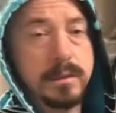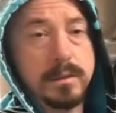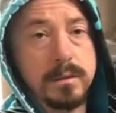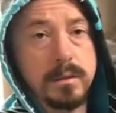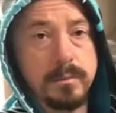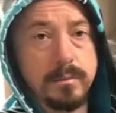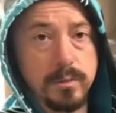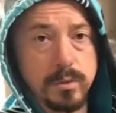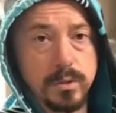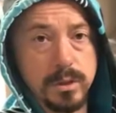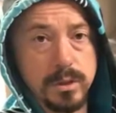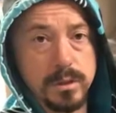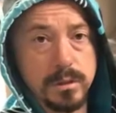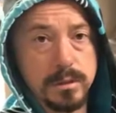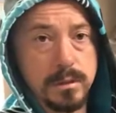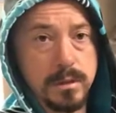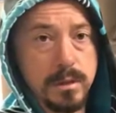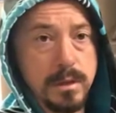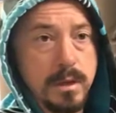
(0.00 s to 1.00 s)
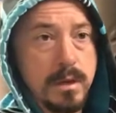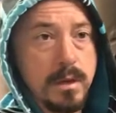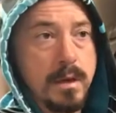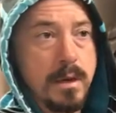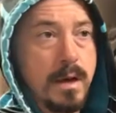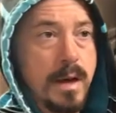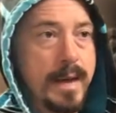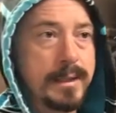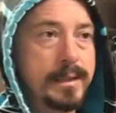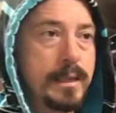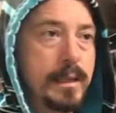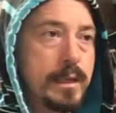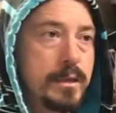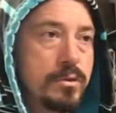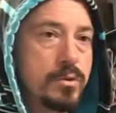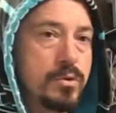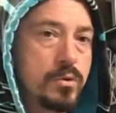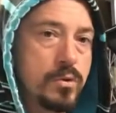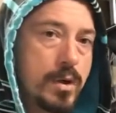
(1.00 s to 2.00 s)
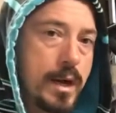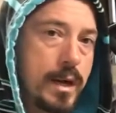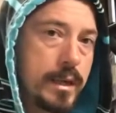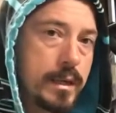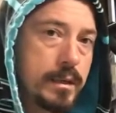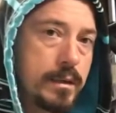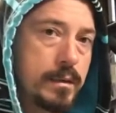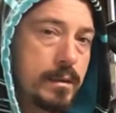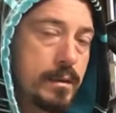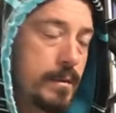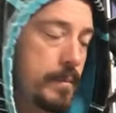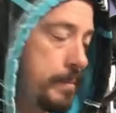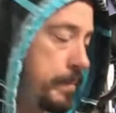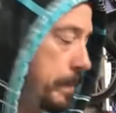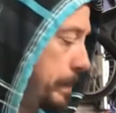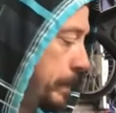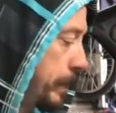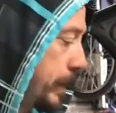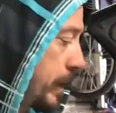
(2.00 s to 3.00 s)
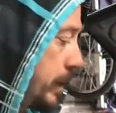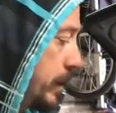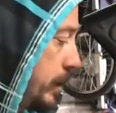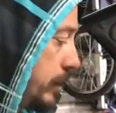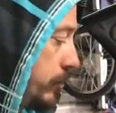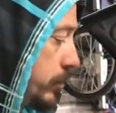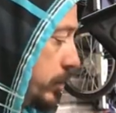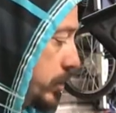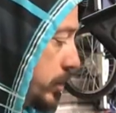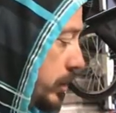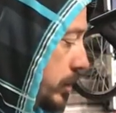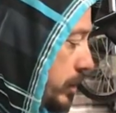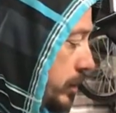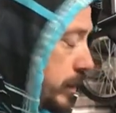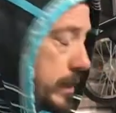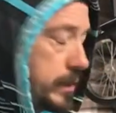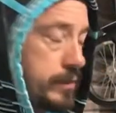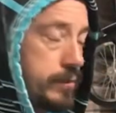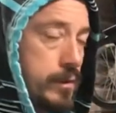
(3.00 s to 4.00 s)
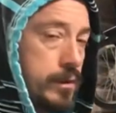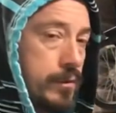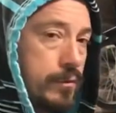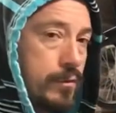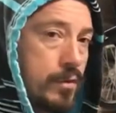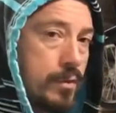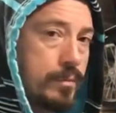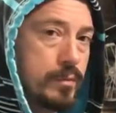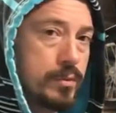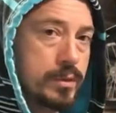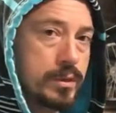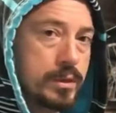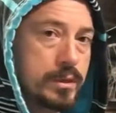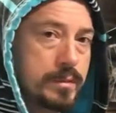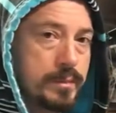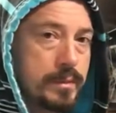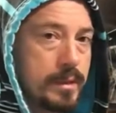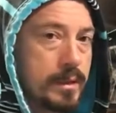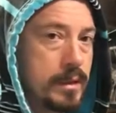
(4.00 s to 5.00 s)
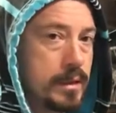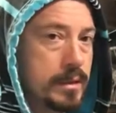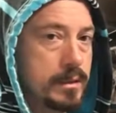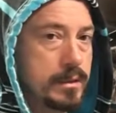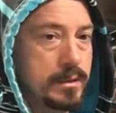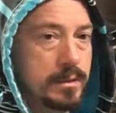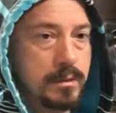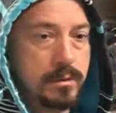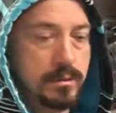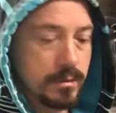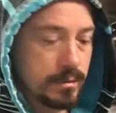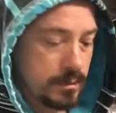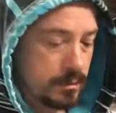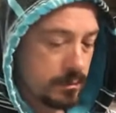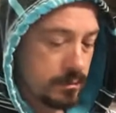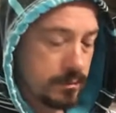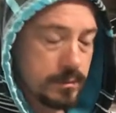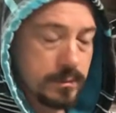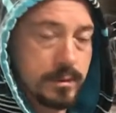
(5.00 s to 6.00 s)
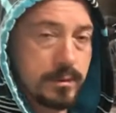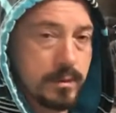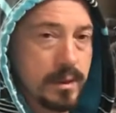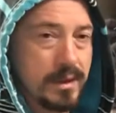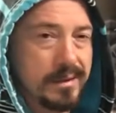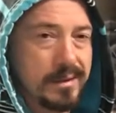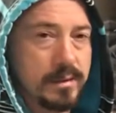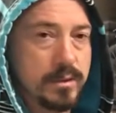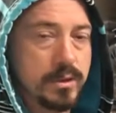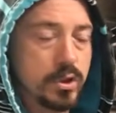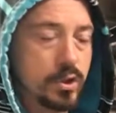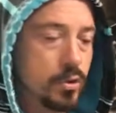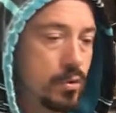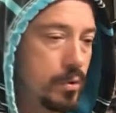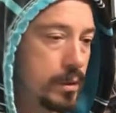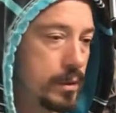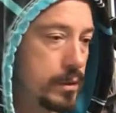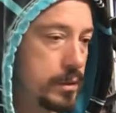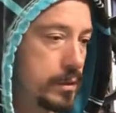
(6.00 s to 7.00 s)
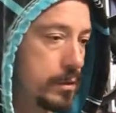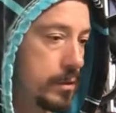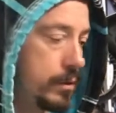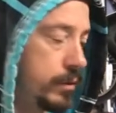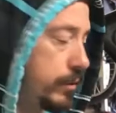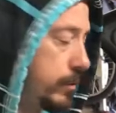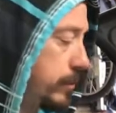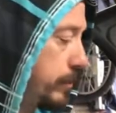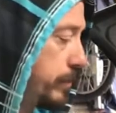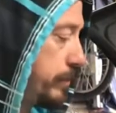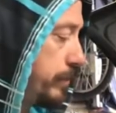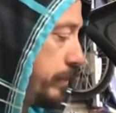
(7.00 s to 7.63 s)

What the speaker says: is the bushings. I didn't try original s54 bushings because they're kind of destroyed, so